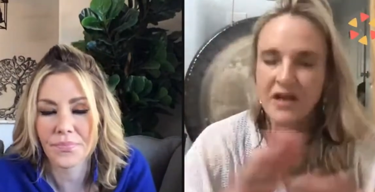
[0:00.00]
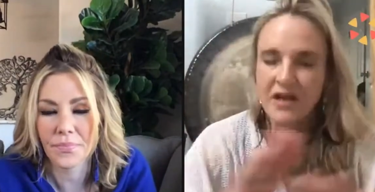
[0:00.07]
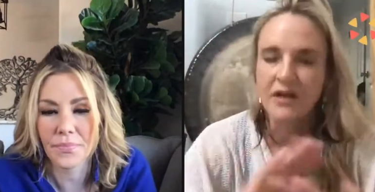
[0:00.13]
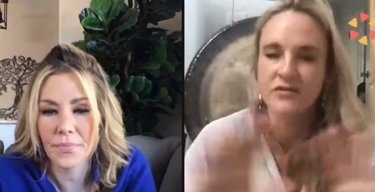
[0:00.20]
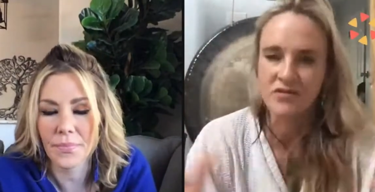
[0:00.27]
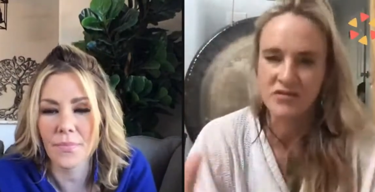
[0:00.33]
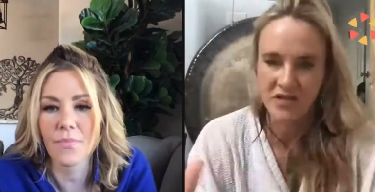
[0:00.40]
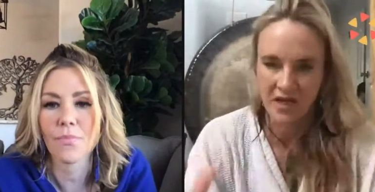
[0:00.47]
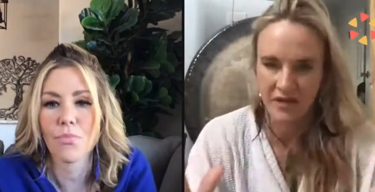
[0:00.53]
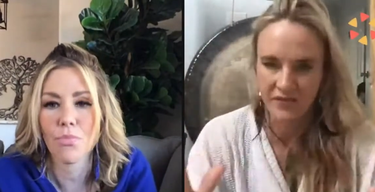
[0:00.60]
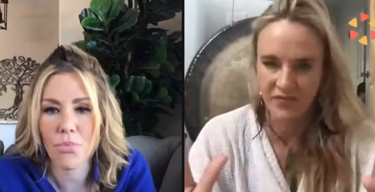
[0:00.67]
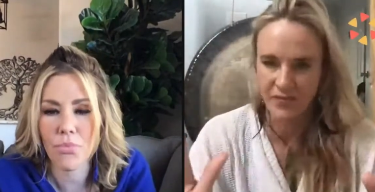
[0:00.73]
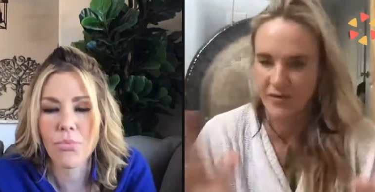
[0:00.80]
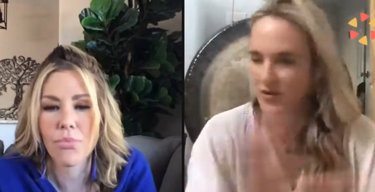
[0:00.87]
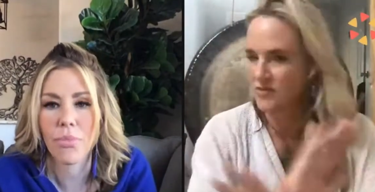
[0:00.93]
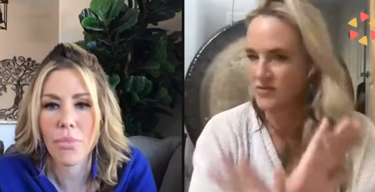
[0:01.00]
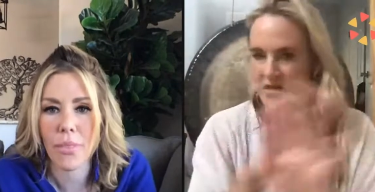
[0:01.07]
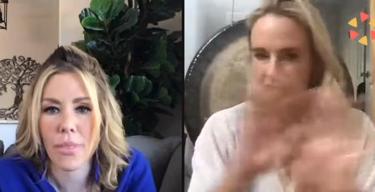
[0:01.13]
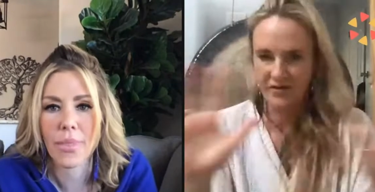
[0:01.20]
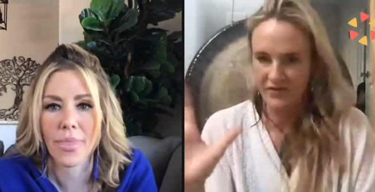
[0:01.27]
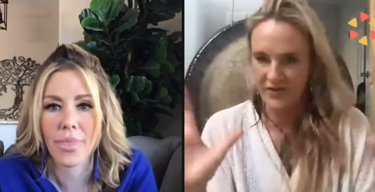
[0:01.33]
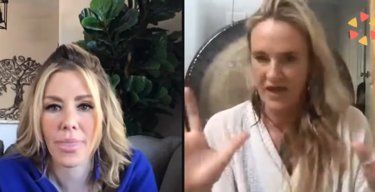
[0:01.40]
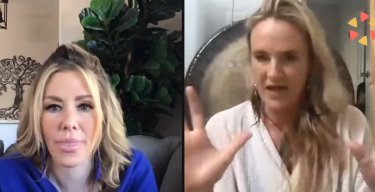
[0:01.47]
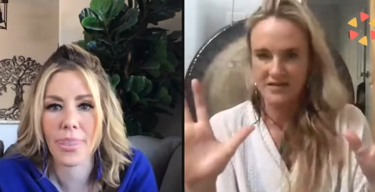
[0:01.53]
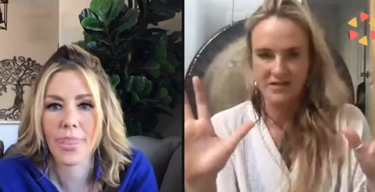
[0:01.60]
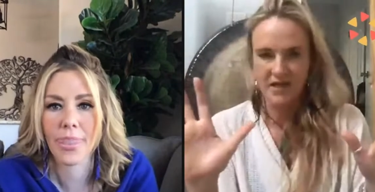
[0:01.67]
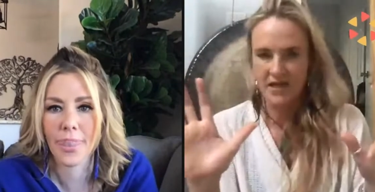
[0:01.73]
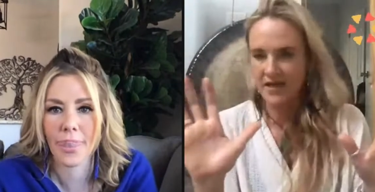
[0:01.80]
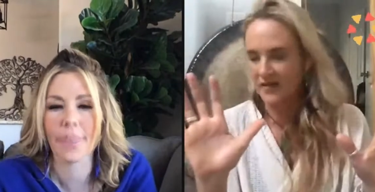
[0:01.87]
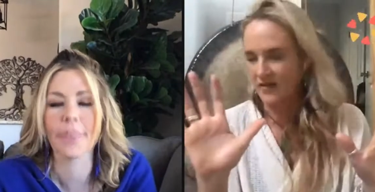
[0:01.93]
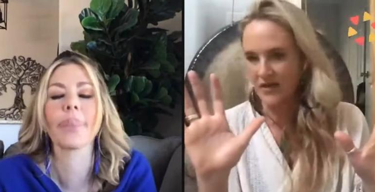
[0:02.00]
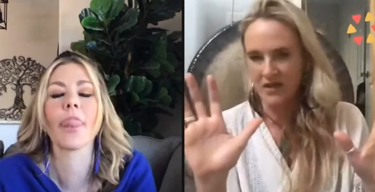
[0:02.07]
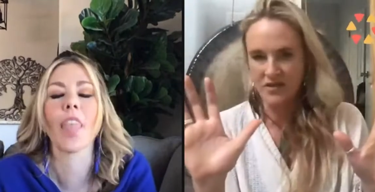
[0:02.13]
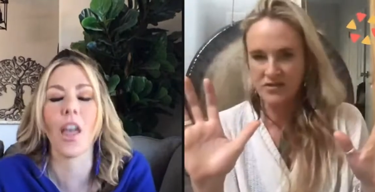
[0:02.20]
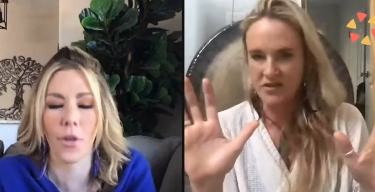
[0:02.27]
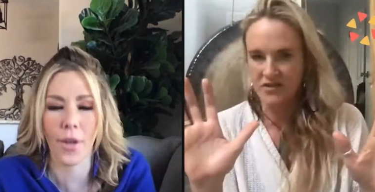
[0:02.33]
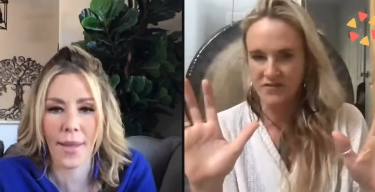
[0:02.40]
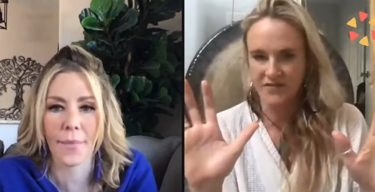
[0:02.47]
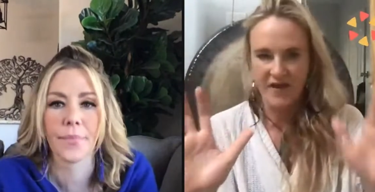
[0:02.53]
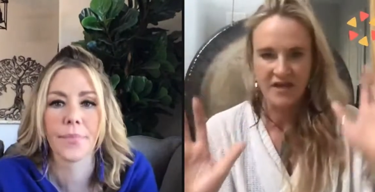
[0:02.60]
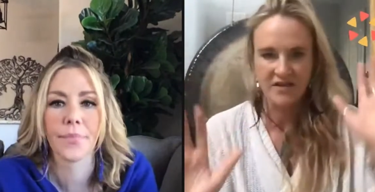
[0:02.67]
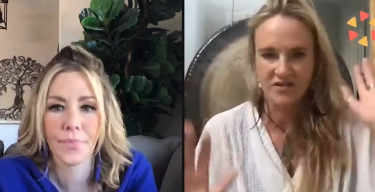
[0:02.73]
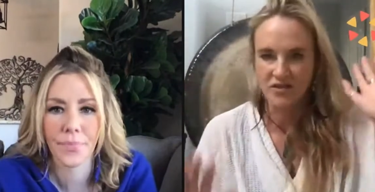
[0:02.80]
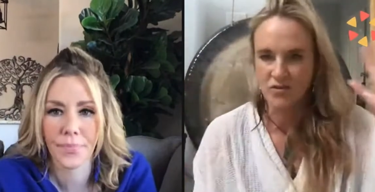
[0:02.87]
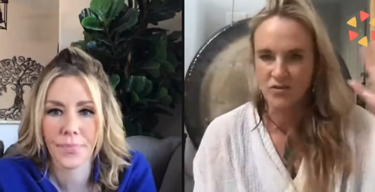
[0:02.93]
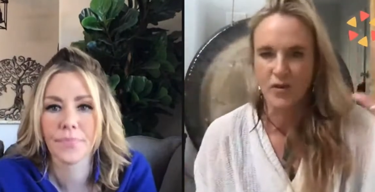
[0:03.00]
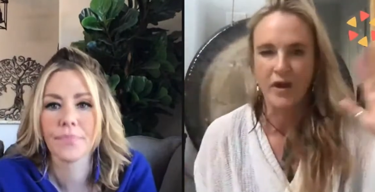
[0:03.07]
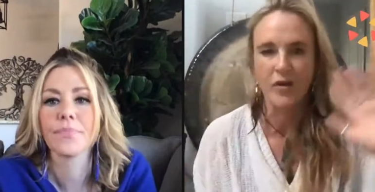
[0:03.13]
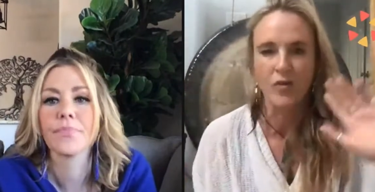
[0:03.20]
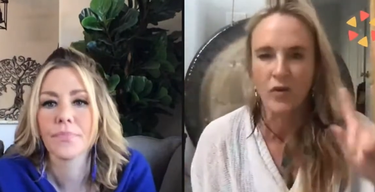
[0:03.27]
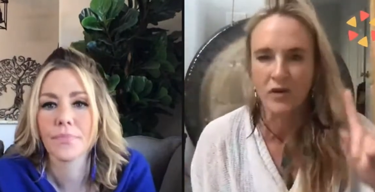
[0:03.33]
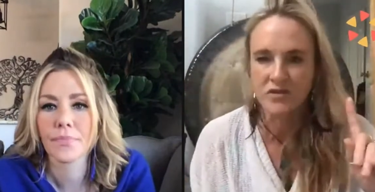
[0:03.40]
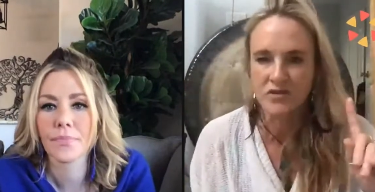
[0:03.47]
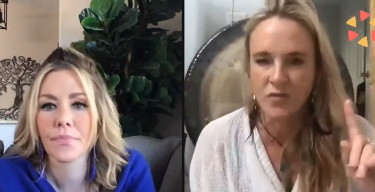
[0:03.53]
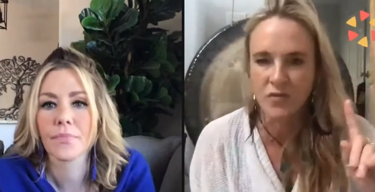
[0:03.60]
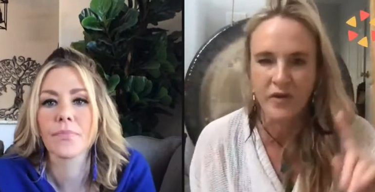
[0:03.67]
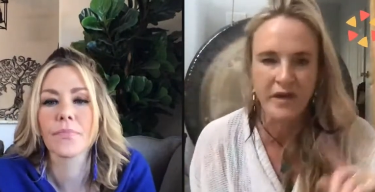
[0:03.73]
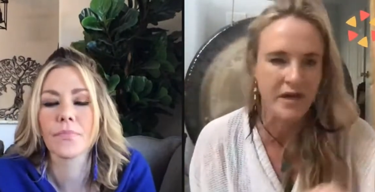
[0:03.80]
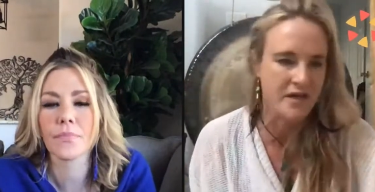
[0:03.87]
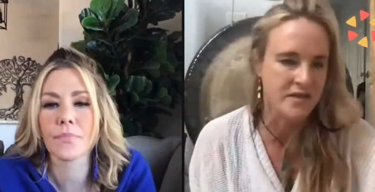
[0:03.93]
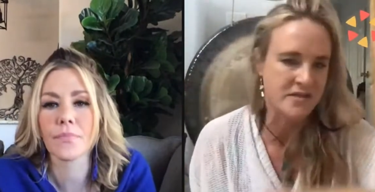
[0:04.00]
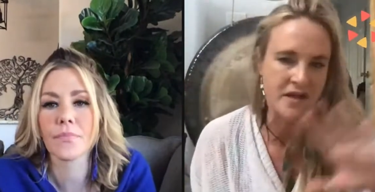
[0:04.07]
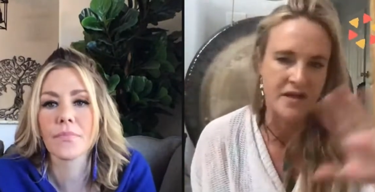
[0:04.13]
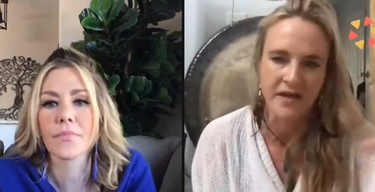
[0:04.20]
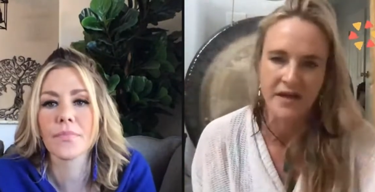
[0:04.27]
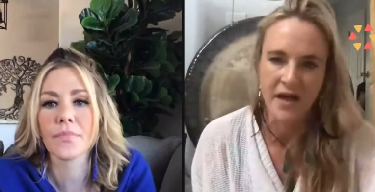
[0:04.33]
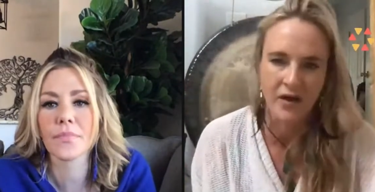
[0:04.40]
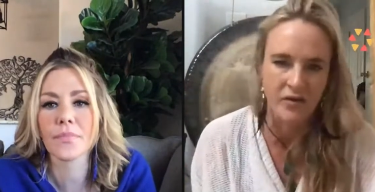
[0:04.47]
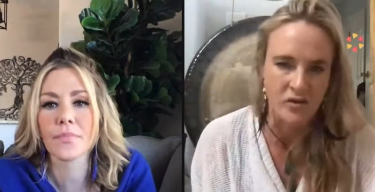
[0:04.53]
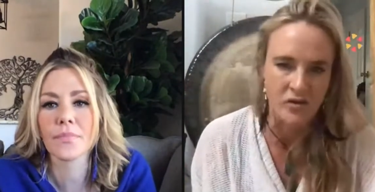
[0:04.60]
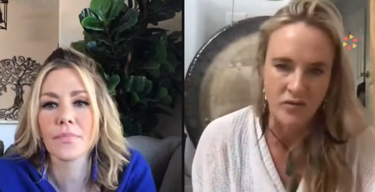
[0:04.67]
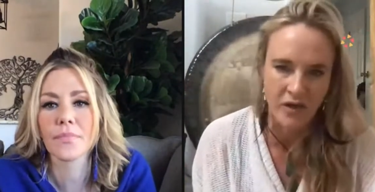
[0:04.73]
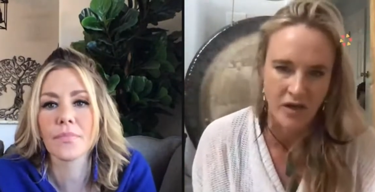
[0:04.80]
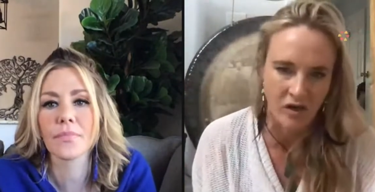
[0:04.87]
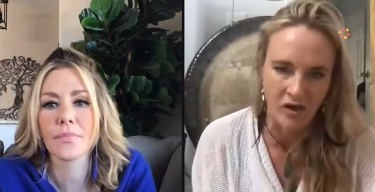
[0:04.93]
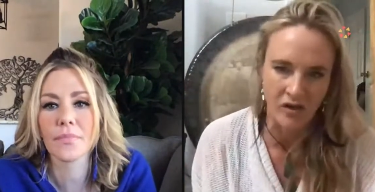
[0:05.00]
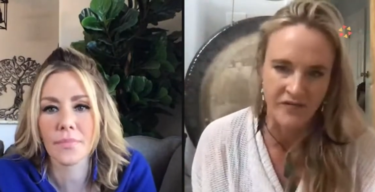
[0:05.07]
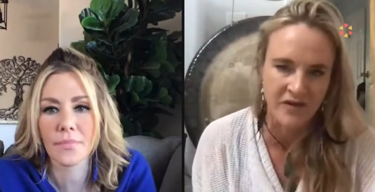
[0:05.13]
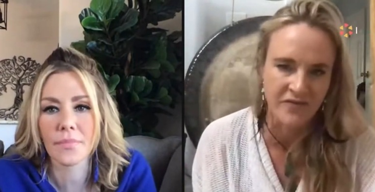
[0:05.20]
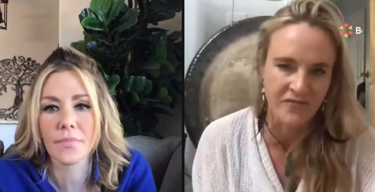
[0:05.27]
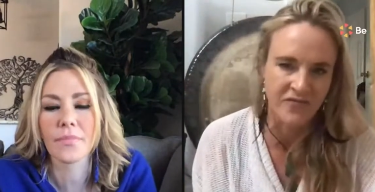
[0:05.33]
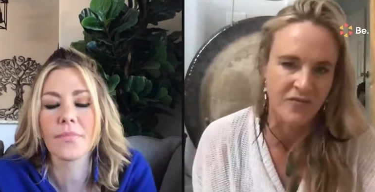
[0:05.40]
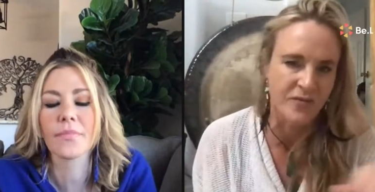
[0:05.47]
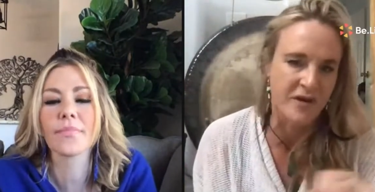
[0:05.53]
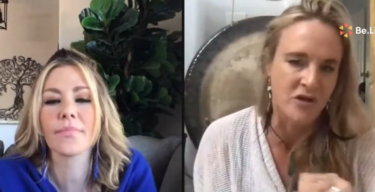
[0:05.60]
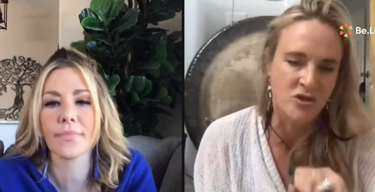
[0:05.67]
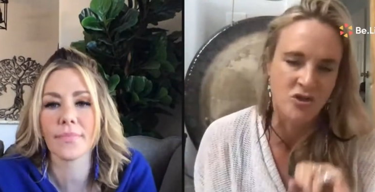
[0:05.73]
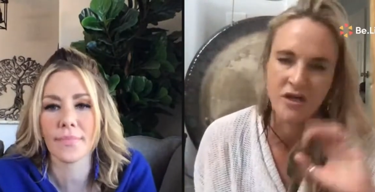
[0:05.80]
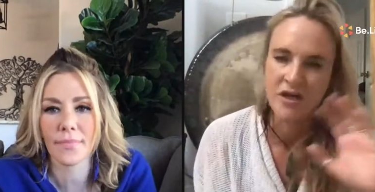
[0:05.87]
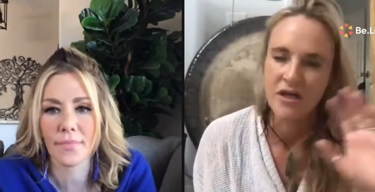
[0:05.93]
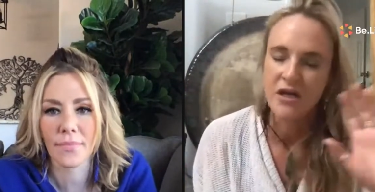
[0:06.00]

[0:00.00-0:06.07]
Speaker 1: I would do sign up for my newsletter. That's like the easiest, okay. fastest way. Once a week, I send it out. You get all the information.